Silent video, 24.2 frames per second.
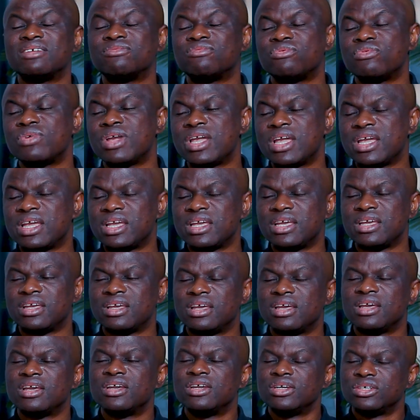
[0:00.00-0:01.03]
way.
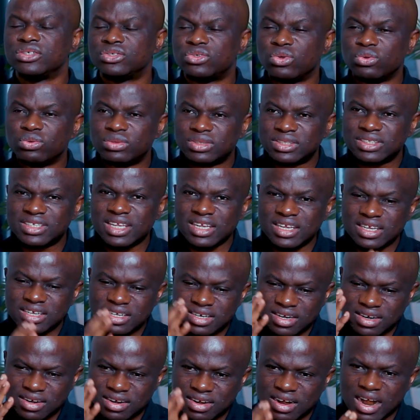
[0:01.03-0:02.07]
So think
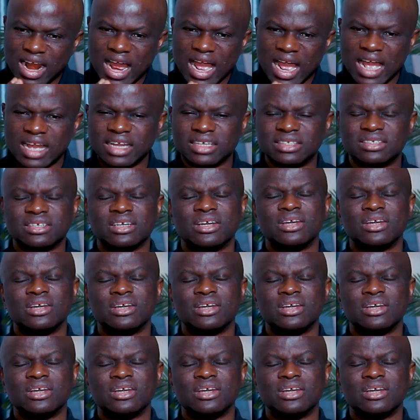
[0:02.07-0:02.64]
right.